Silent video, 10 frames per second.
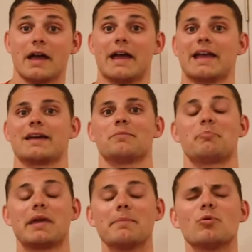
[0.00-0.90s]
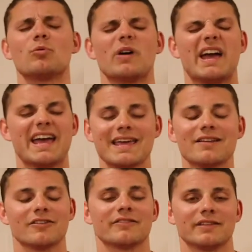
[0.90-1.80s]
and people will
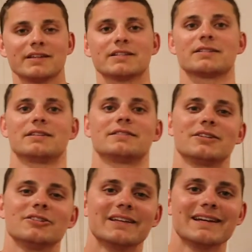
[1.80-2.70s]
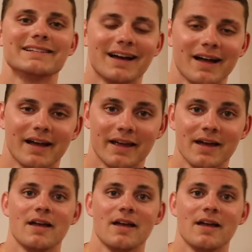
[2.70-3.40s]
hate on this until they die,